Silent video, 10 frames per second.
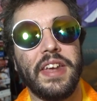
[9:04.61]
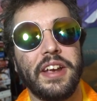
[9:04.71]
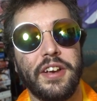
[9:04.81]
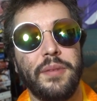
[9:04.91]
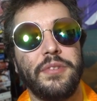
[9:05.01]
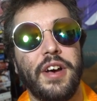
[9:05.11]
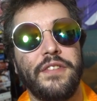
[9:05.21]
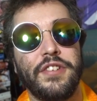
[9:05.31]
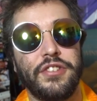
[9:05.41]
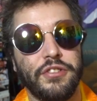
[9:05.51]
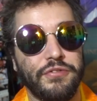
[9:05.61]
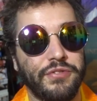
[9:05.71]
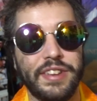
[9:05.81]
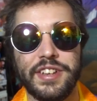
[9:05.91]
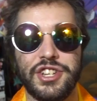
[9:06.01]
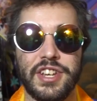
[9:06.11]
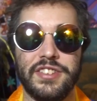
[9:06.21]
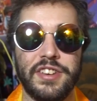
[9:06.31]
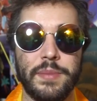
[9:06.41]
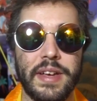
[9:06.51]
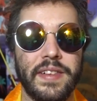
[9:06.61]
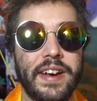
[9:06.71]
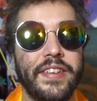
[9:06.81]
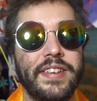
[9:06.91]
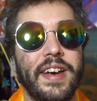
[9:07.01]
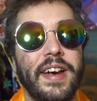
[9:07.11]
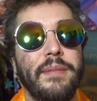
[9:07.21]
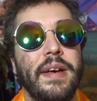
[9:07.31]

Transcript: it comes off as really cheesy to me a lot of the time.